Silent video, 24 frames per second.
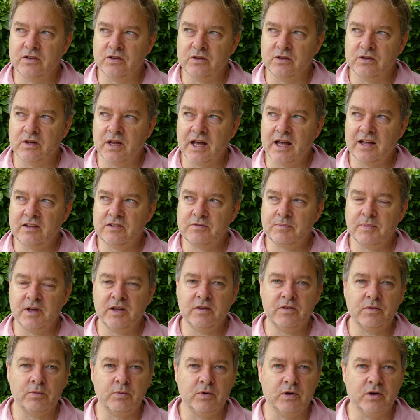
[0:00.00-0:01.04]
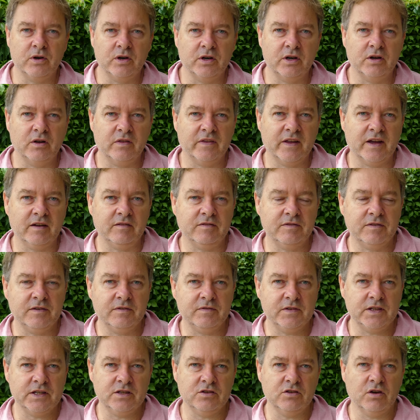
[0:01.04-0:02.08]
to last month, where I got that
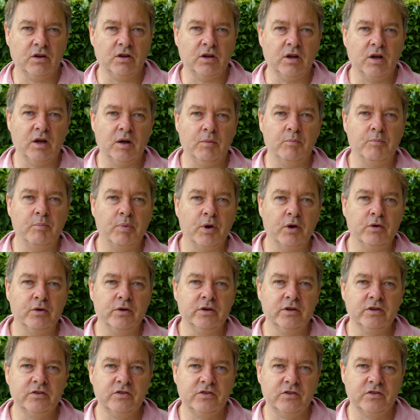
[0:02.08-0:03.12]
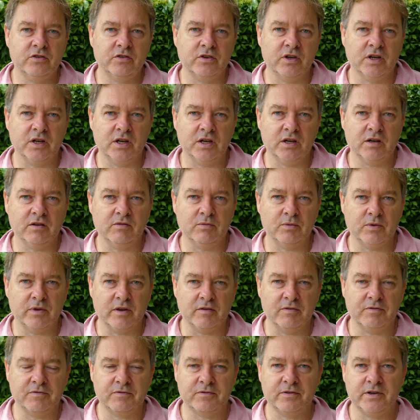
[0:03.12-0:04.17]
$50 bonus with
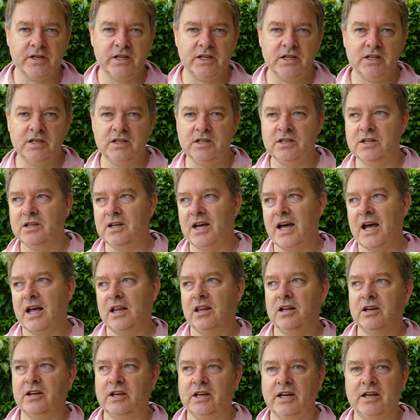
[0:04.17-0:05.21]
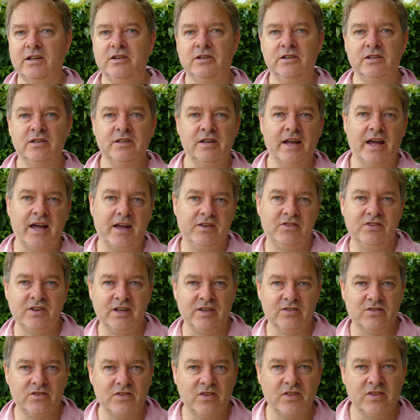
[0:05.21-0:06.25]
a free allocated
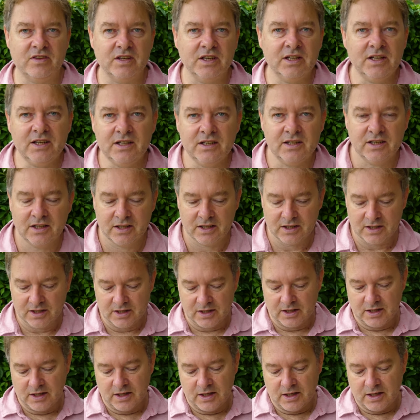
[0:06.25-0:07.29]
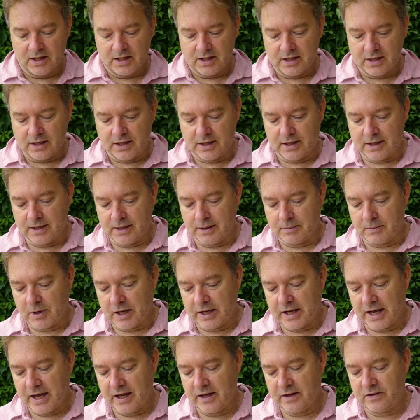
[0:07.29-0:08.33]
assets thing.
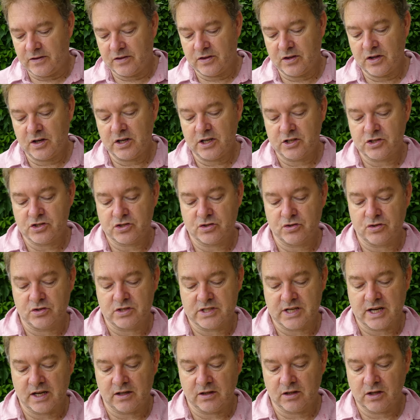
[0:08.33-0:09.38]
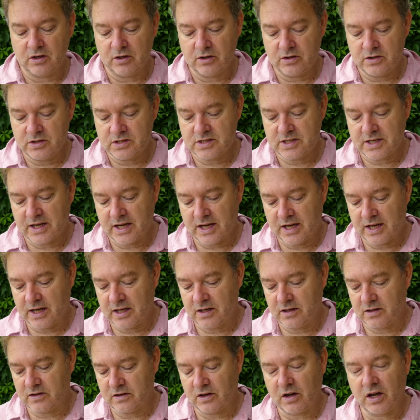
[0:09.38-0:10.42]
I had 32 downloads,
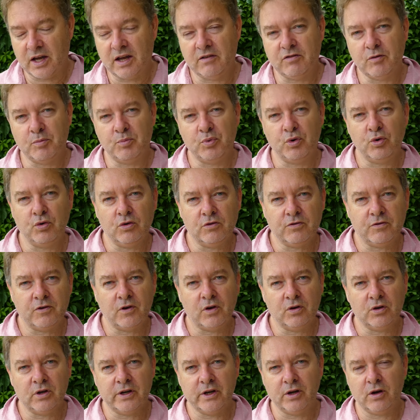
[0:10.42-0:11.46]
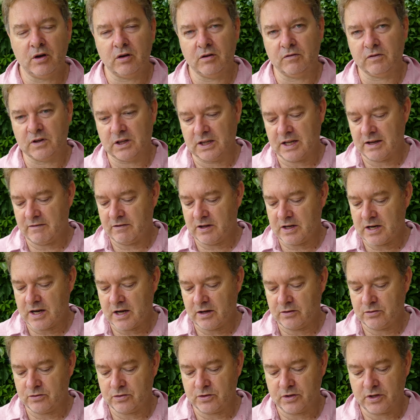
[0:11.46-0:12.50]
and I have a portfolio of
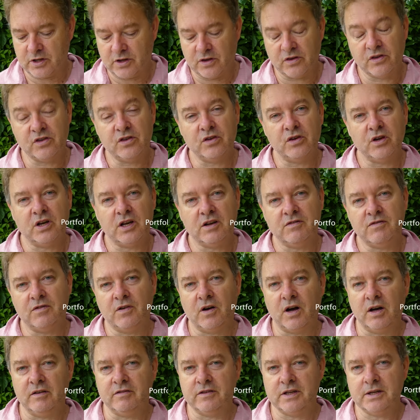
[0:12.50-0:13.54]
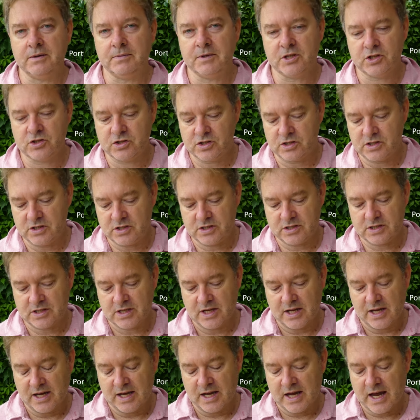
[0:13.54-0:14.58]
1,135 images
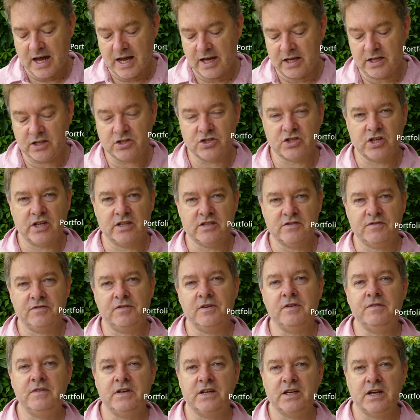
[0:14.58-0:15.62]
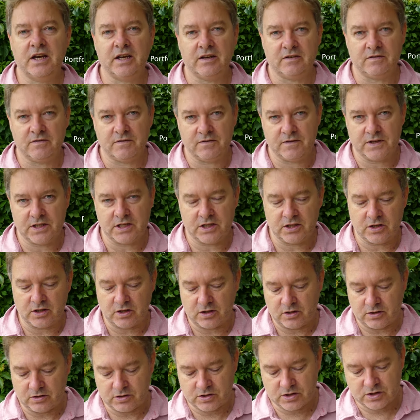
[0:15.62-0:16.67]
and just 58
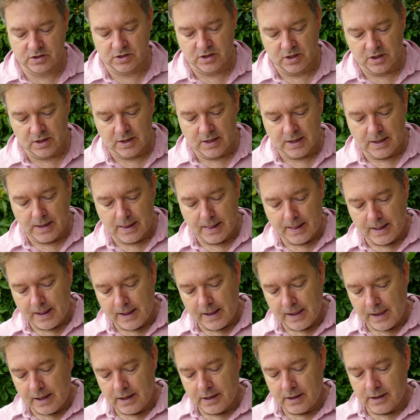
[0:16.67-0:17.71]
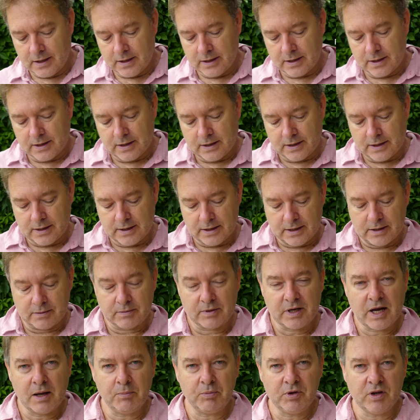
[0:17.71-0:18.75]
videos. A
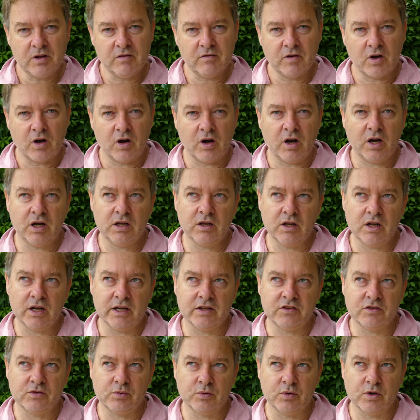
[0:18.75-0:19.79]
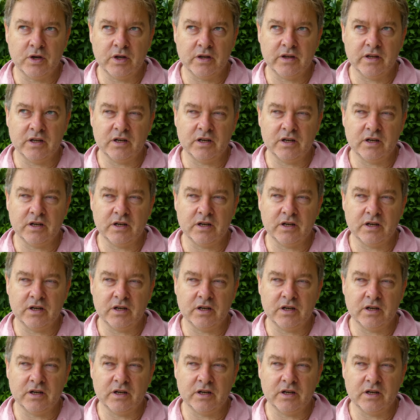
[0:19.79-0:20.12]
couple of the highlights were